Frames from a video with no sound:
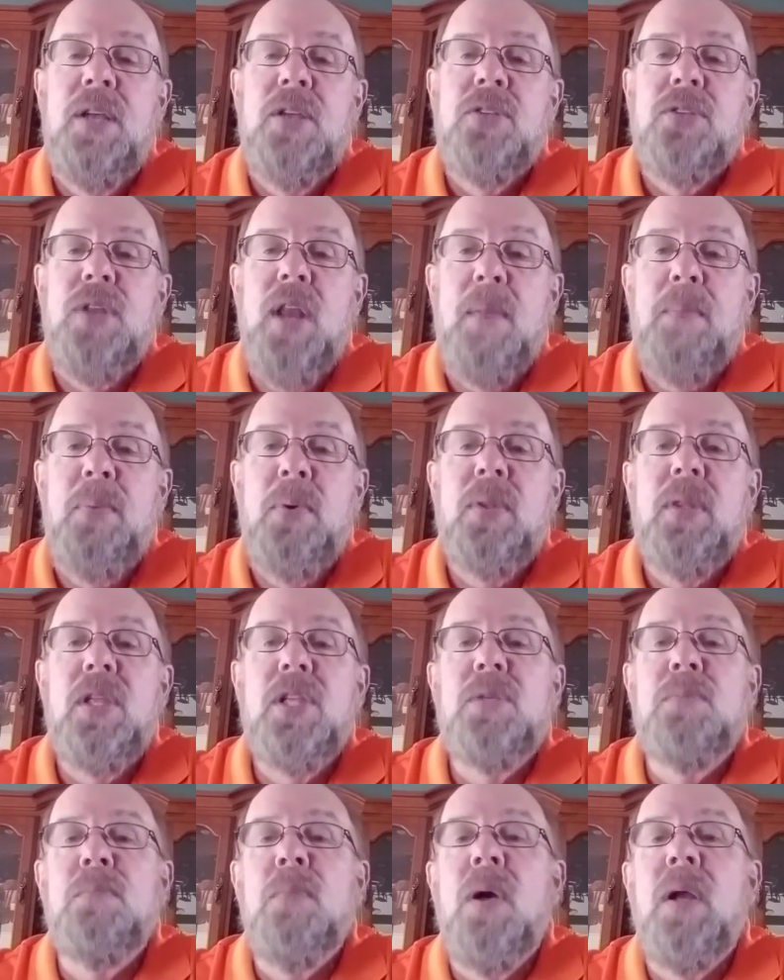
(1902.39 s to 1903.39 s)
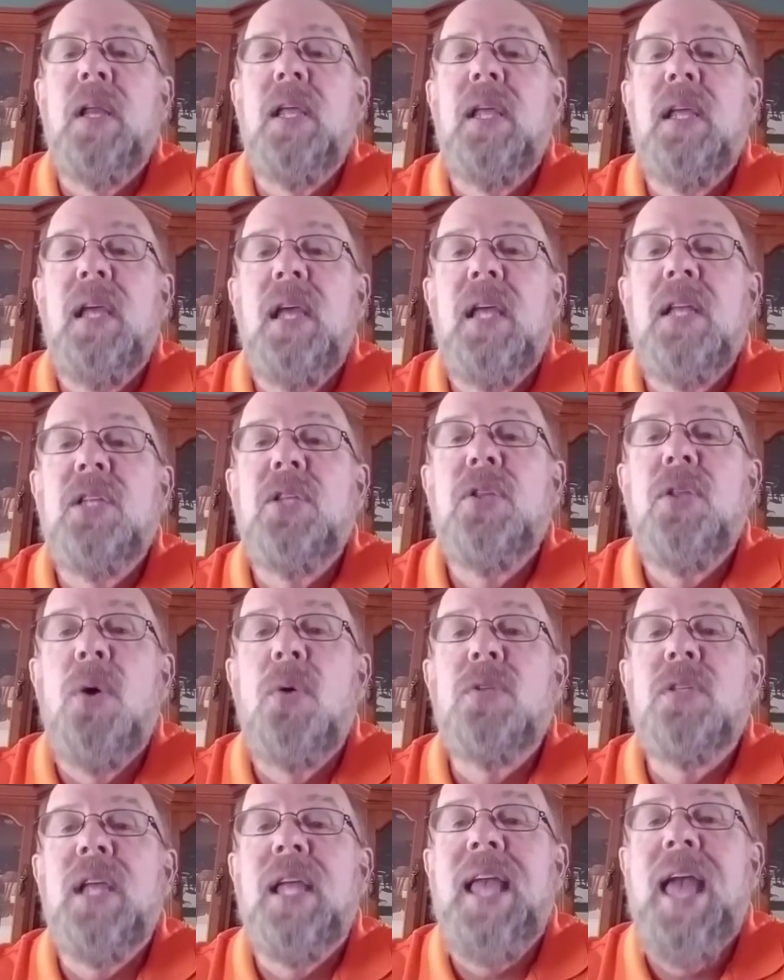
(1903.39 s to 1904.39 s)
So they put this money into
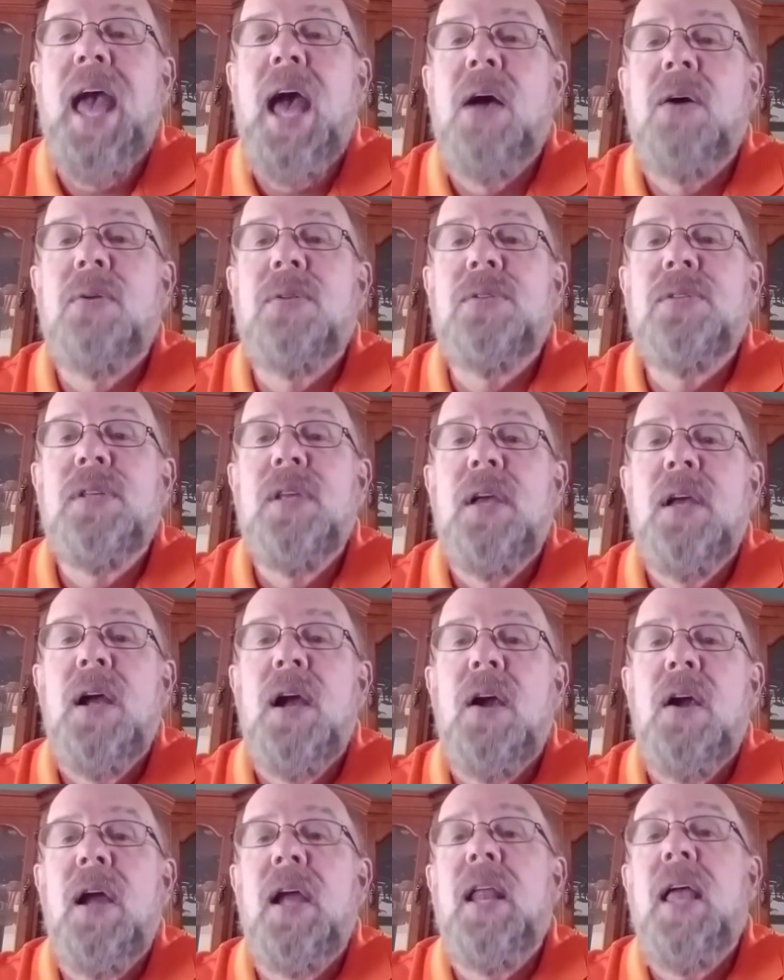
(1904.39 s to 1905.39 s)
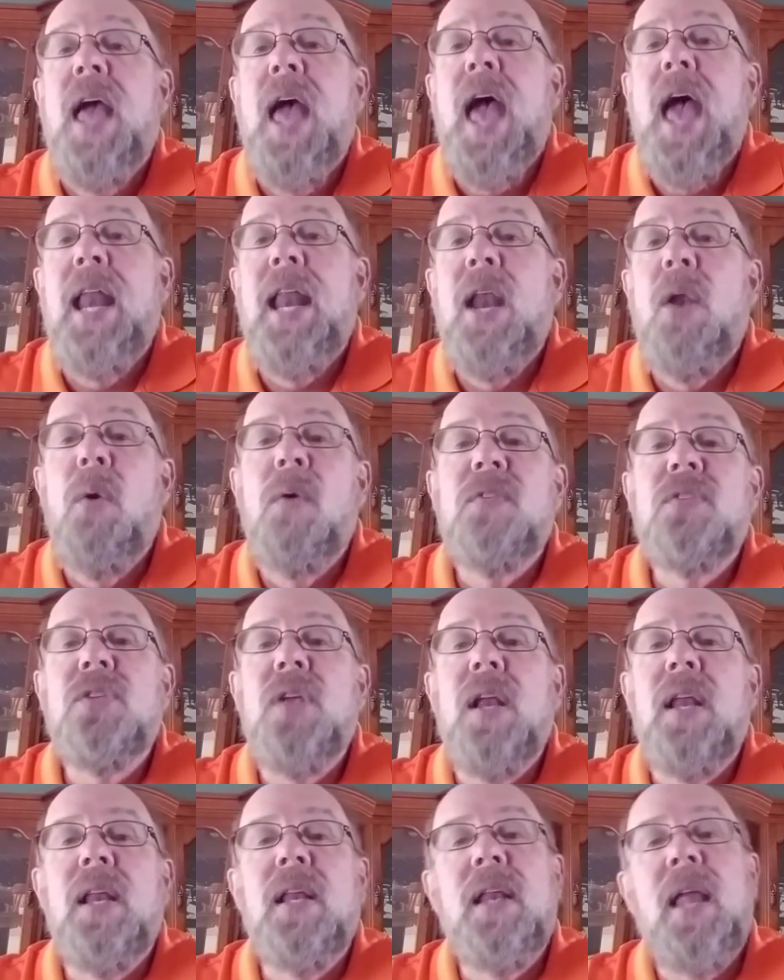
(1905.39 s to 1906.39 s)
those accounts, all right? And then all of a
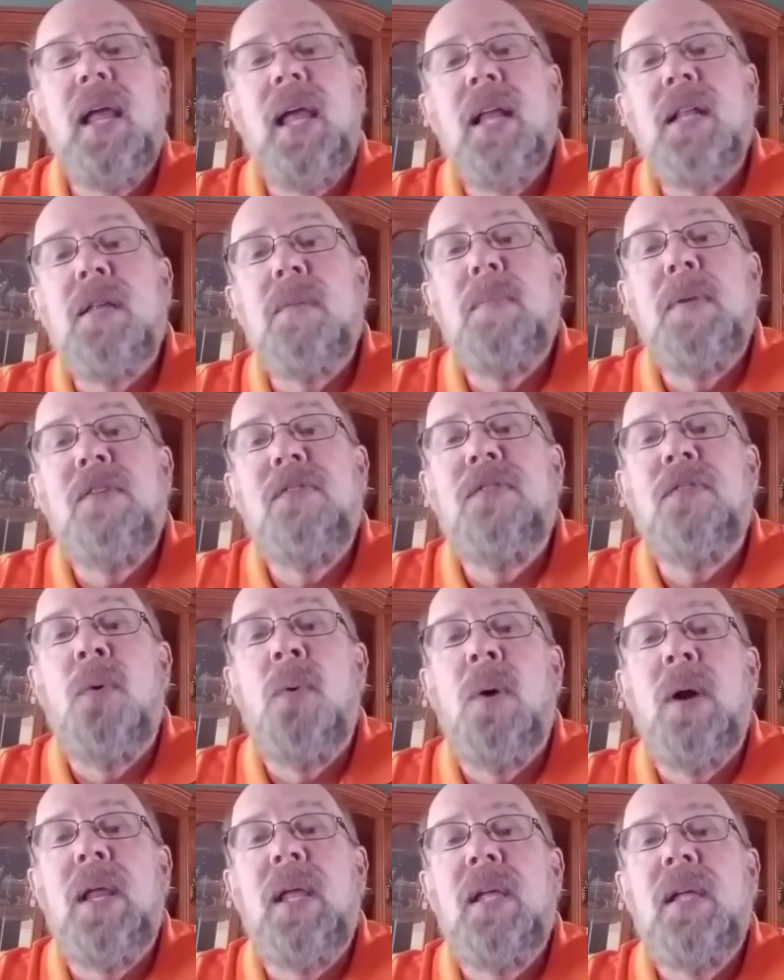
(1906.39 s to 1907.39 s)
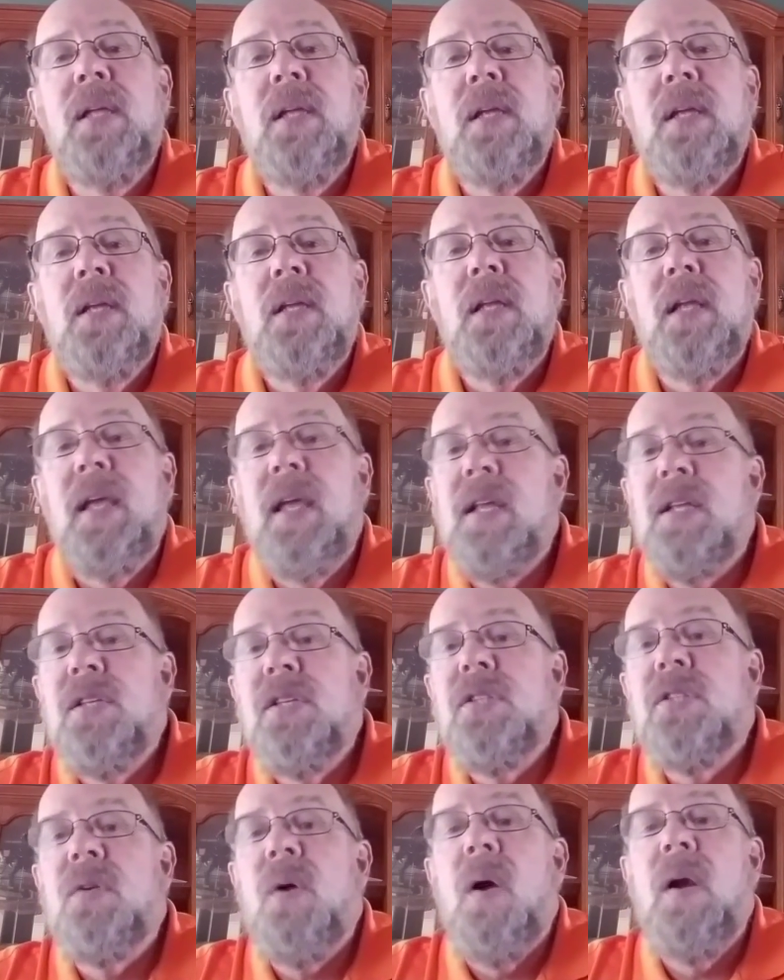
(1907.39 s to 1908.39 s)
sudden they get to be 40, the kids
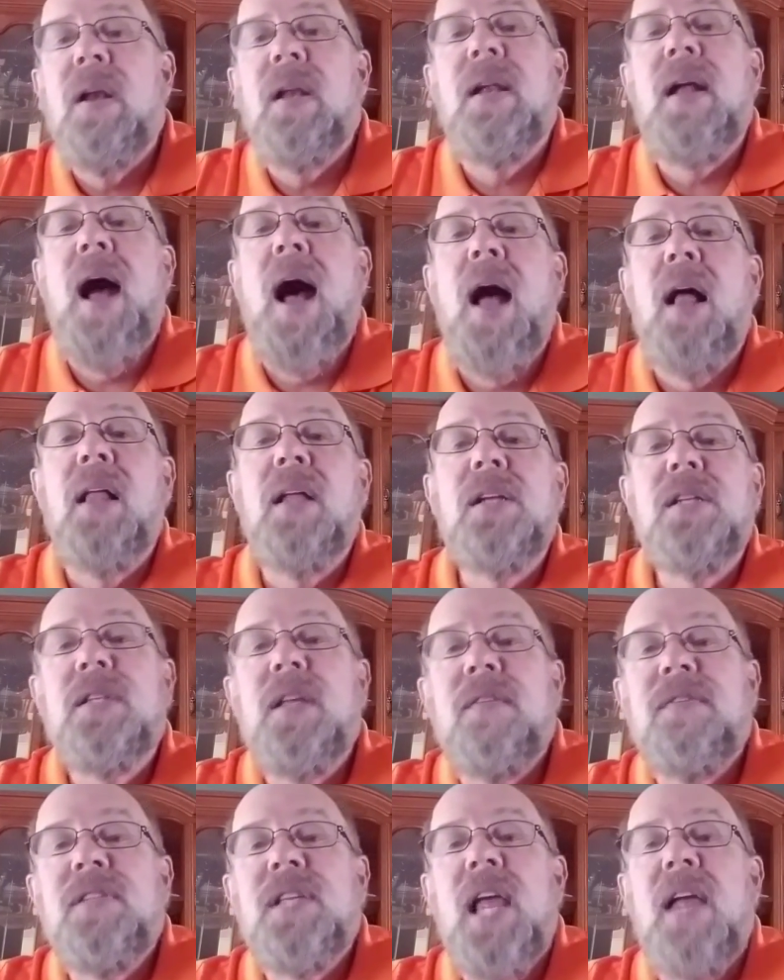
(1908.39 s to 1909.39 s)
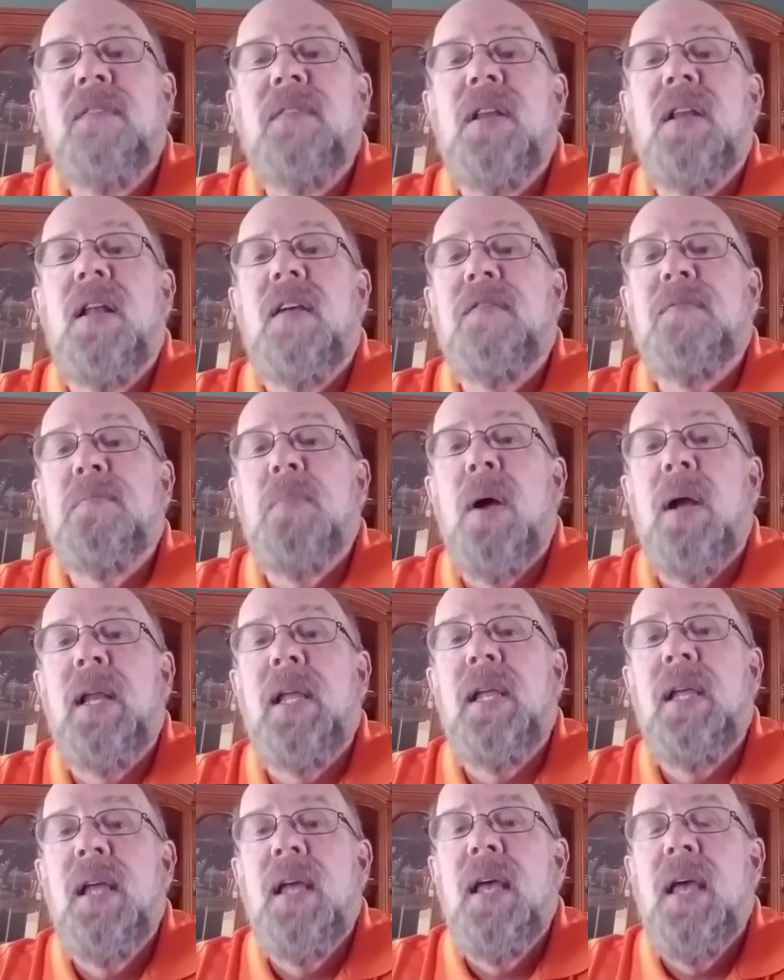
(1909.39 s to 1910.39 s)
are starting college, they've saved enough
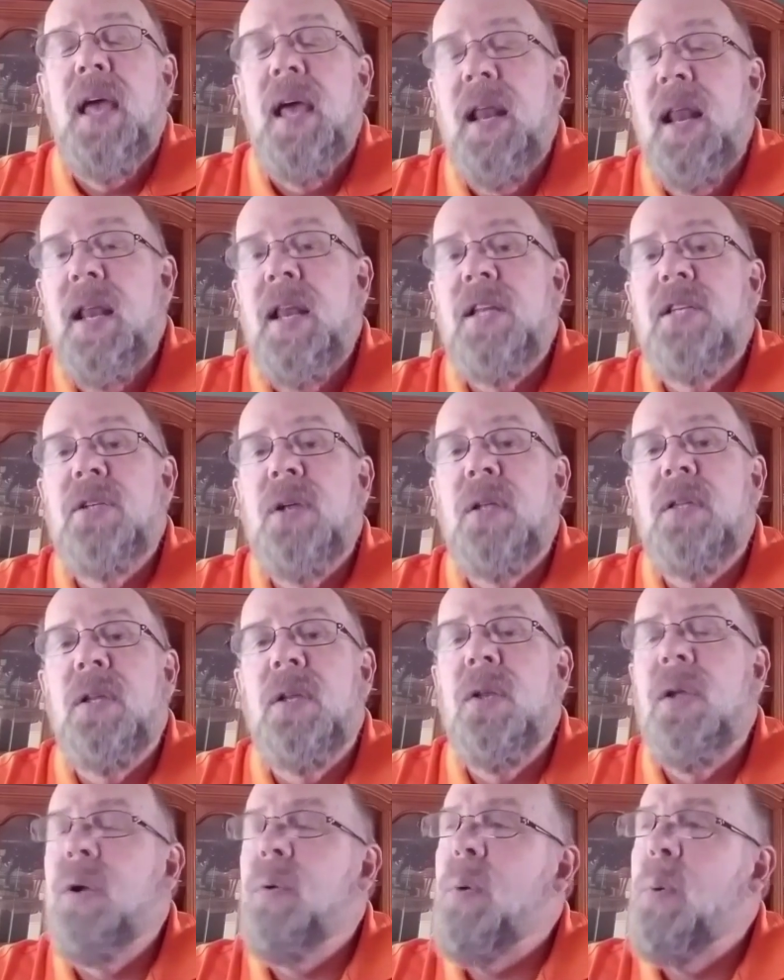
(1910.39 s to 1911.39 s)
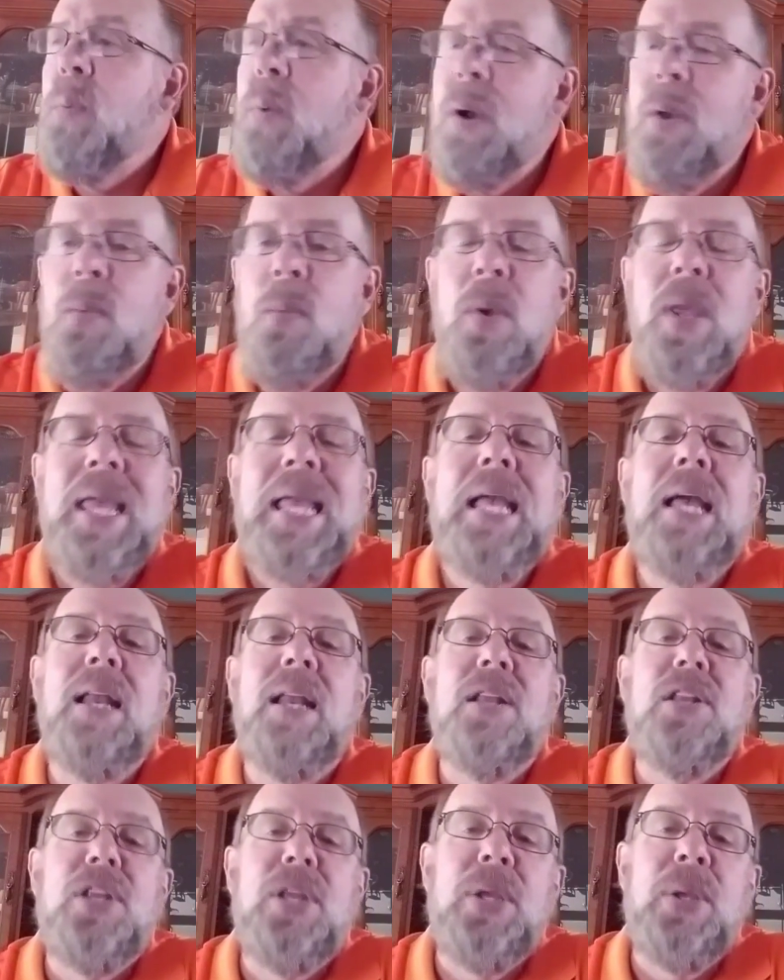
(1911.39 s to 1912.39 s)
money, and then they start to look, well, what are we going
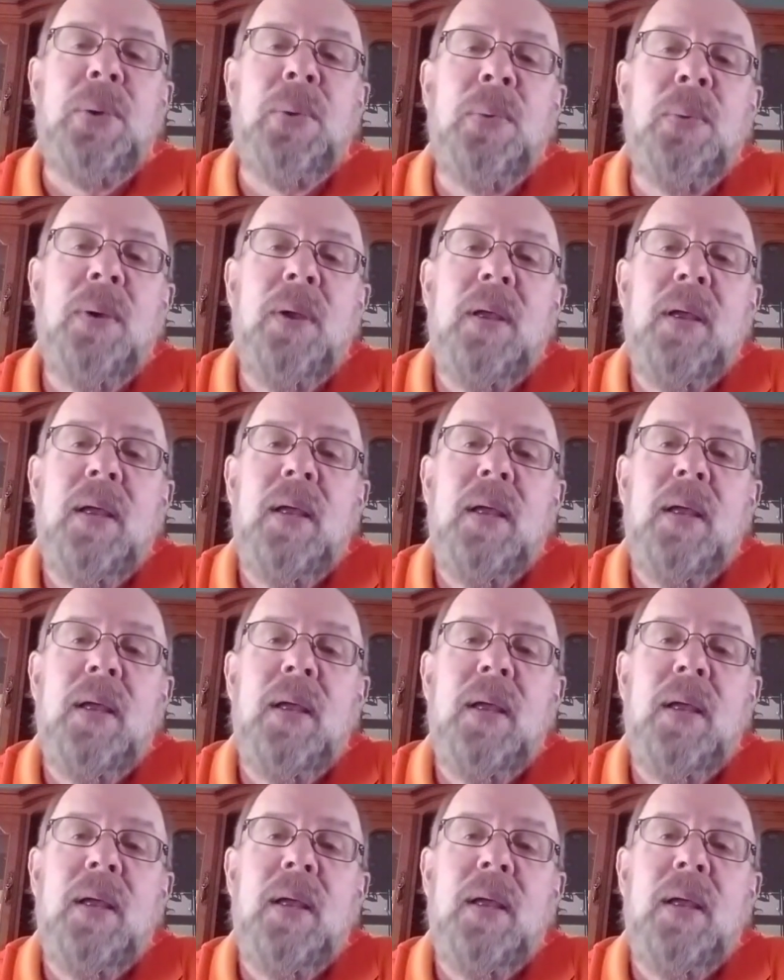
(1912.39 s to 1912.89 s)
to do